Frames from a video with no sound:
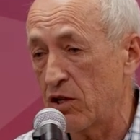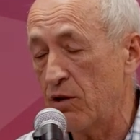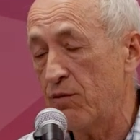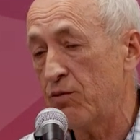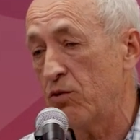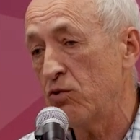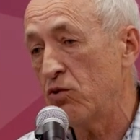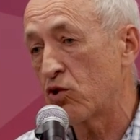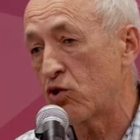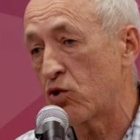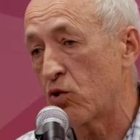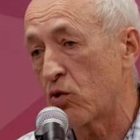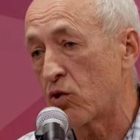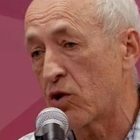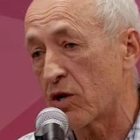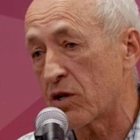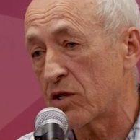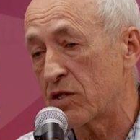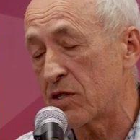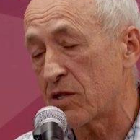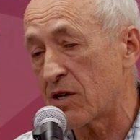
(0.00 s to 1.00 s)
If you need to
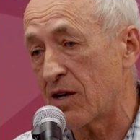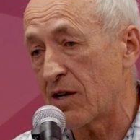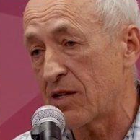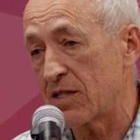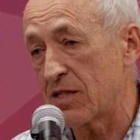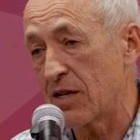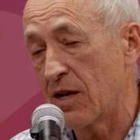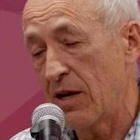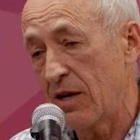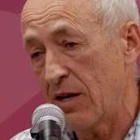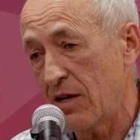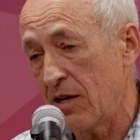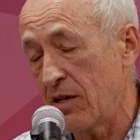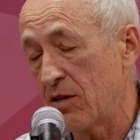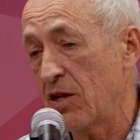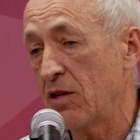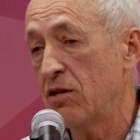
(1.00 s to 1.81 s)
characterize and